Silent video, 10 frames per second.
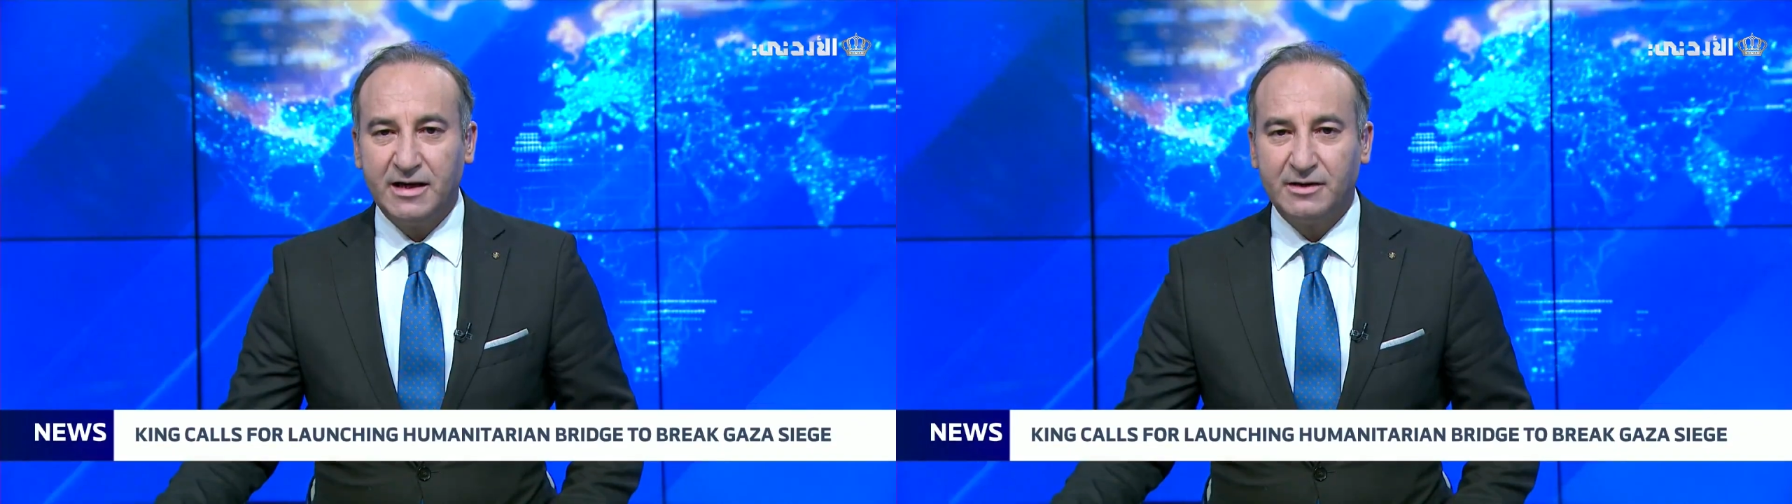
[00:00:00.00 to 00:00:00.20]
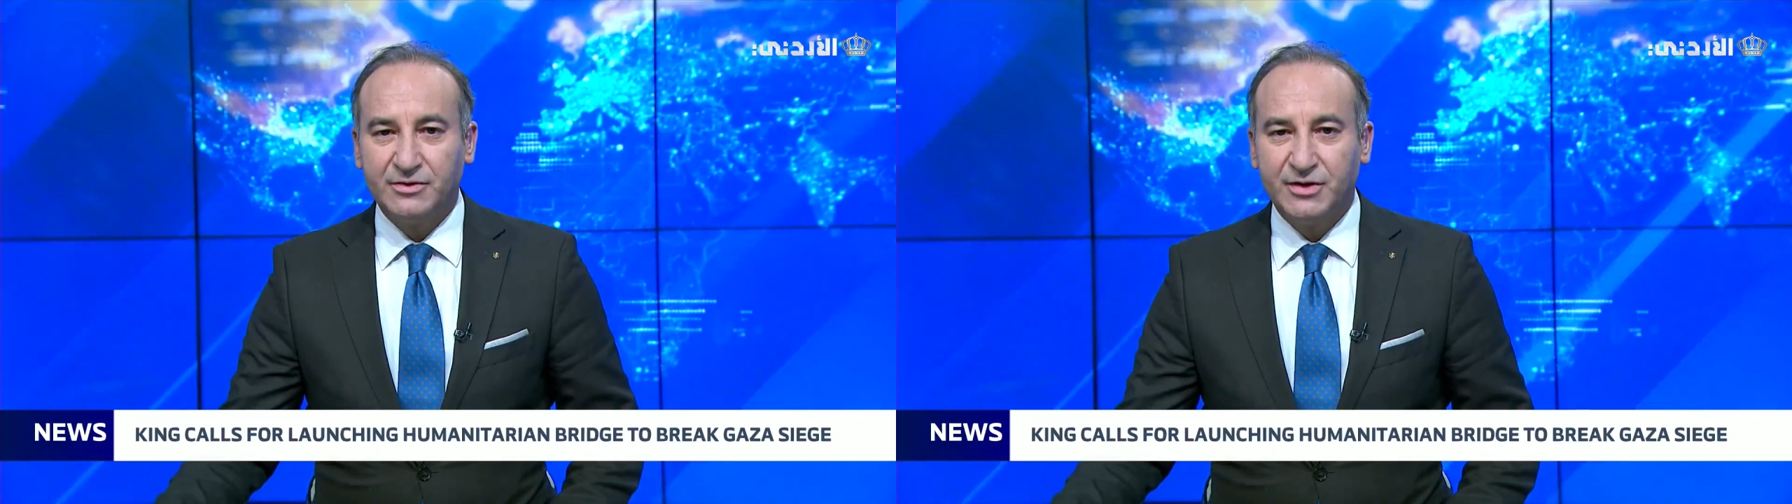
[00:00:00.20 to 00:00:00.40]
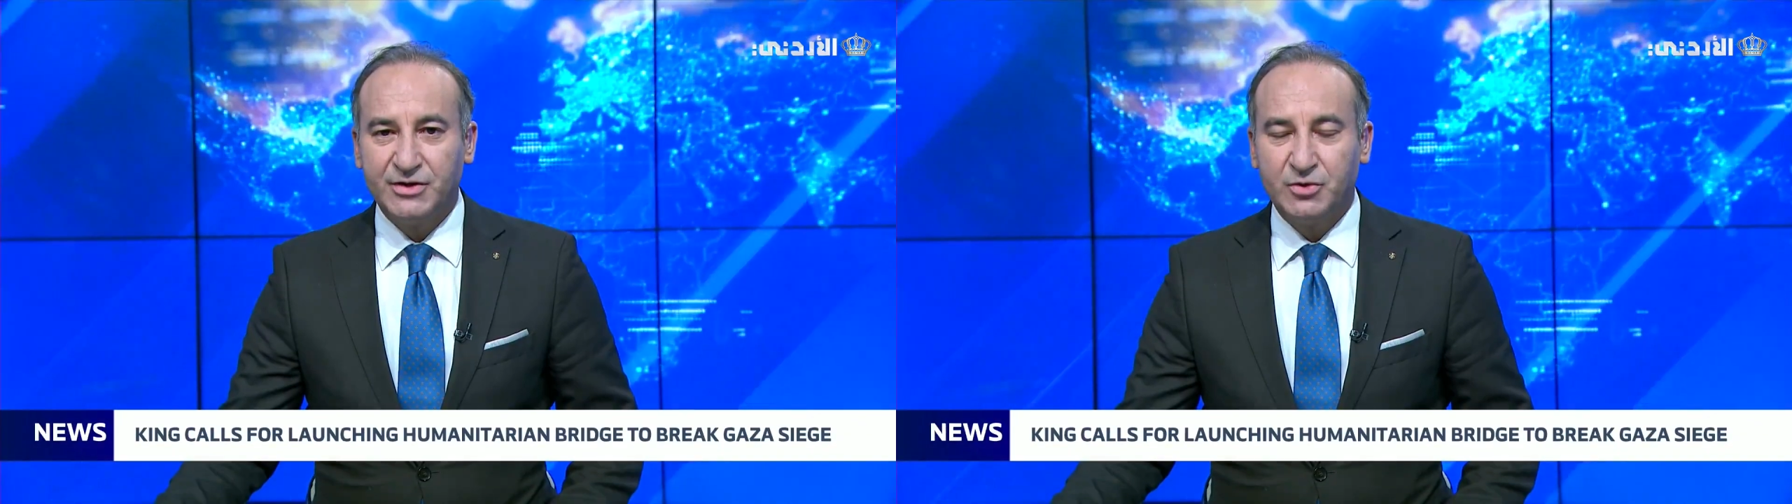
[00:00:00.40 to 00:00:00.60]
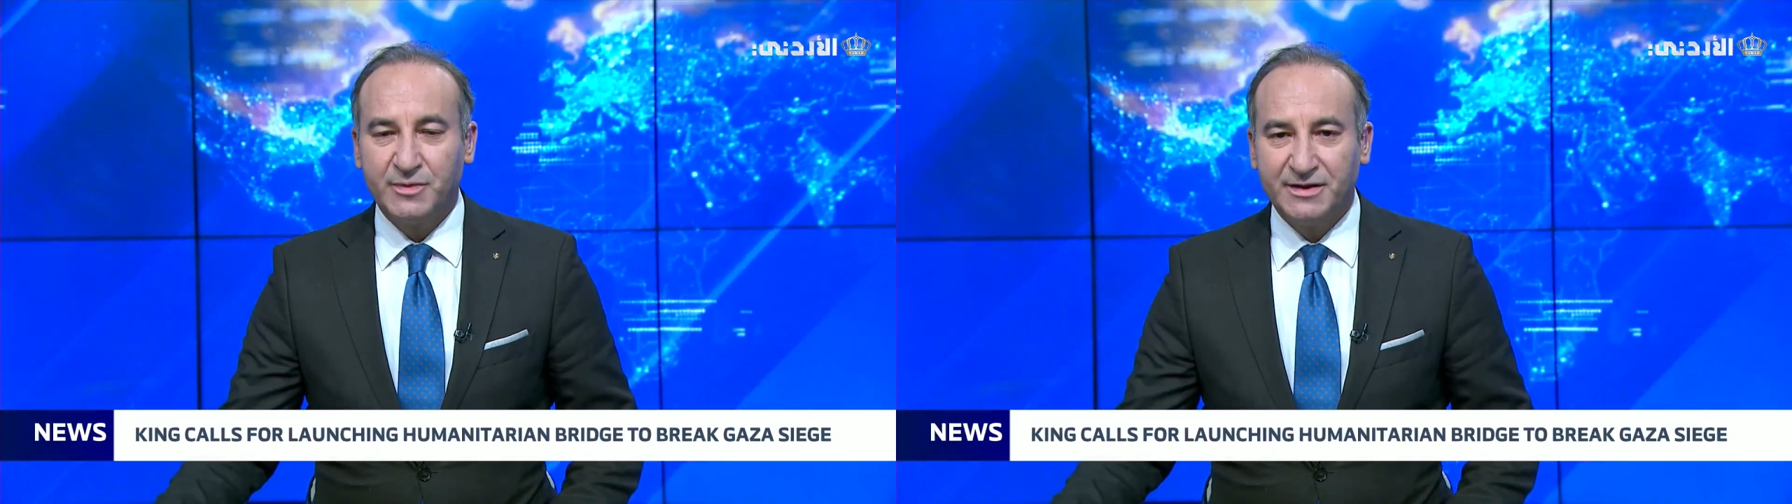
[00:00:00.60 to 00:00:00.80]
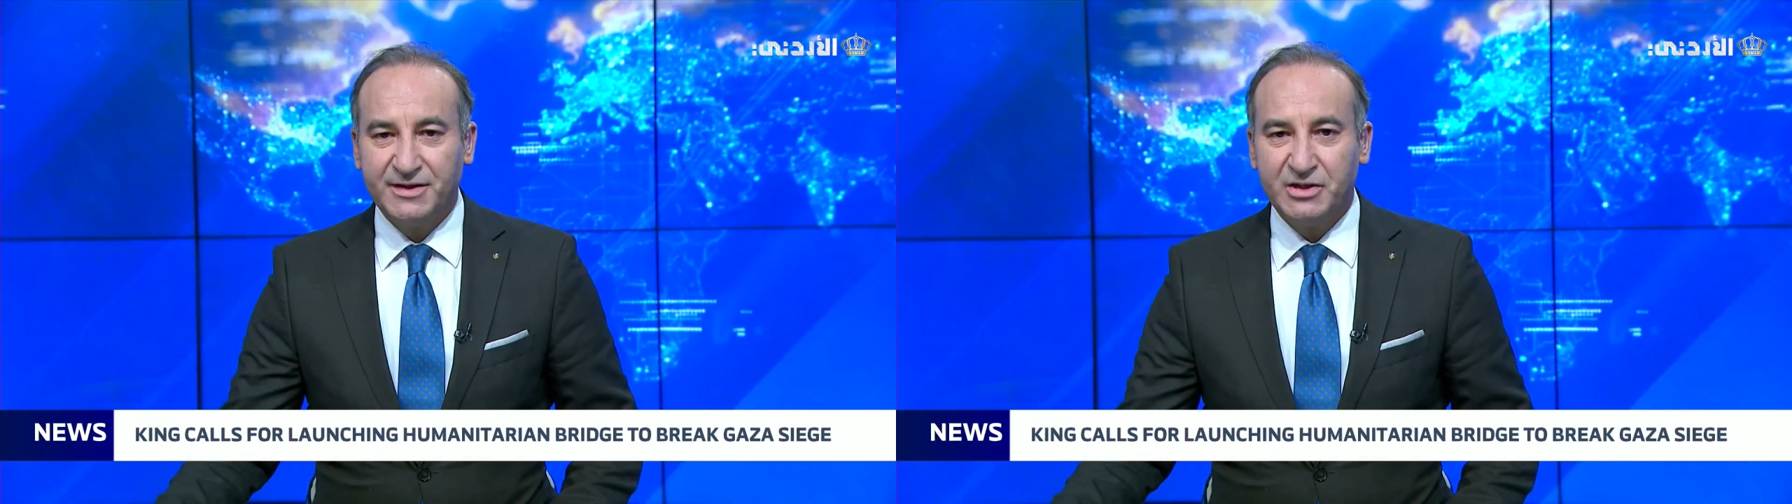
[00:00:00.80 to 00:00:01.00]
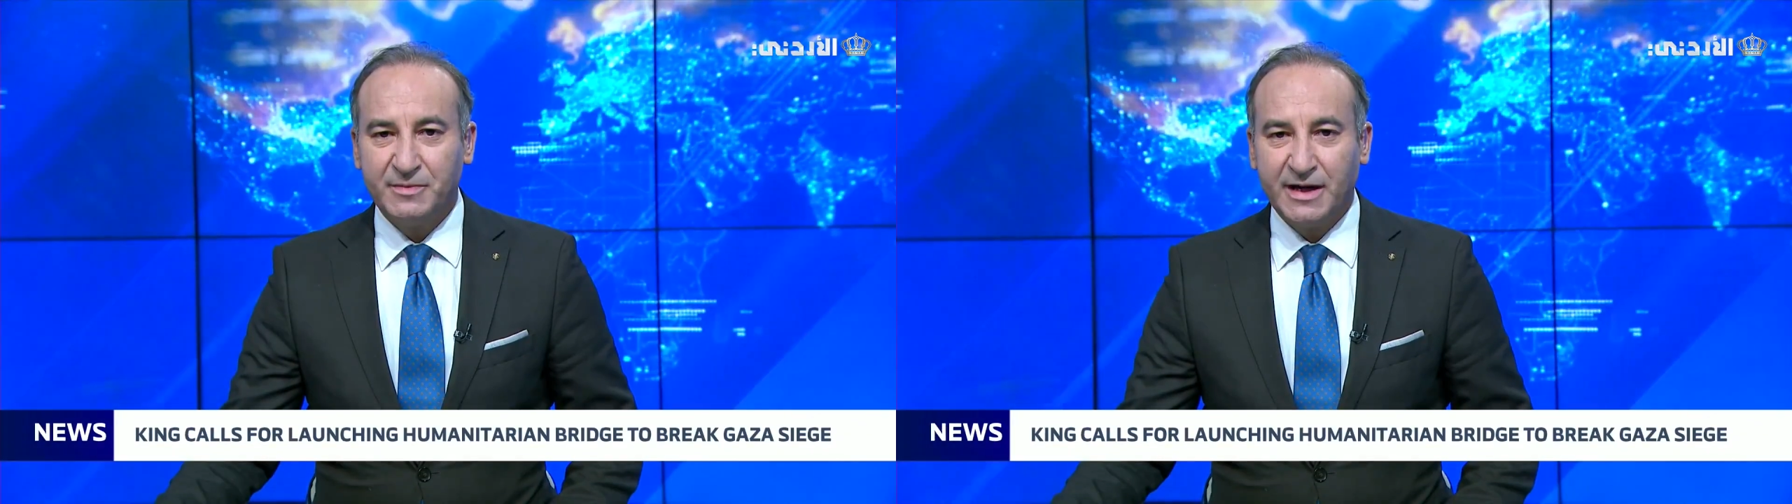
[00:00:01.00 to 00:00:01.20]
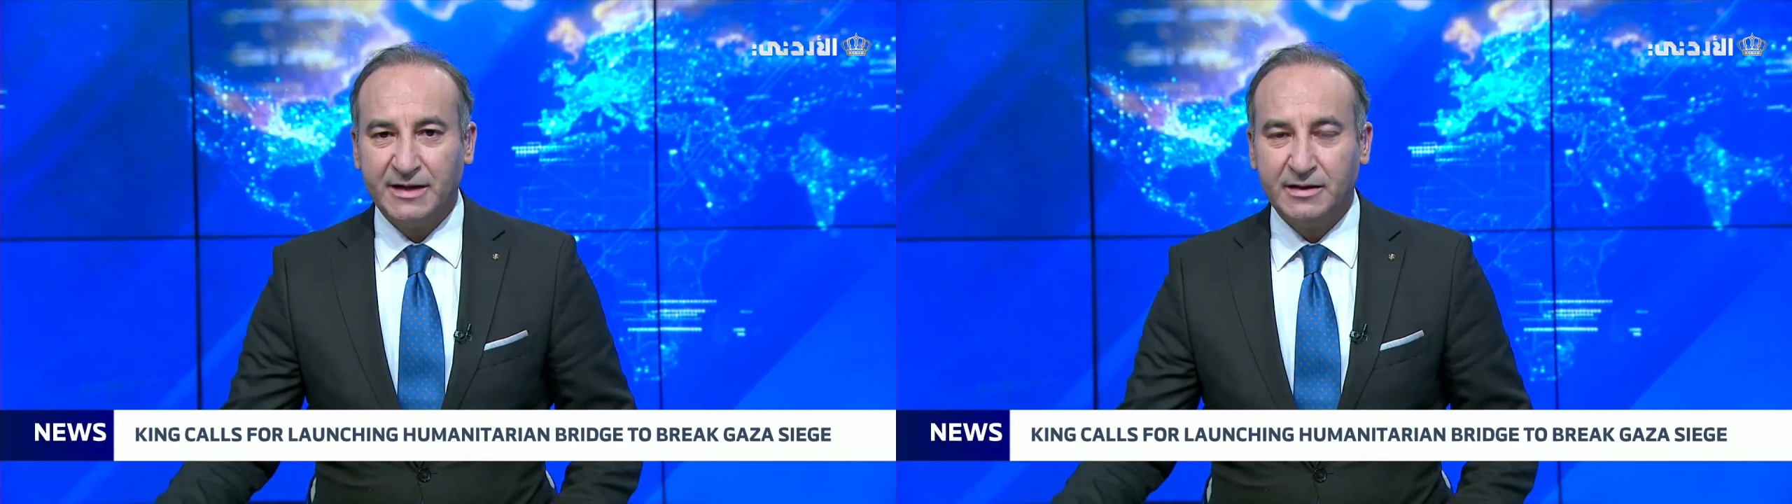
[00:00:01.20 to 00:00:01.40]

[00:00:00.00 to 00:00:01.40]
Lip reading: countries to participate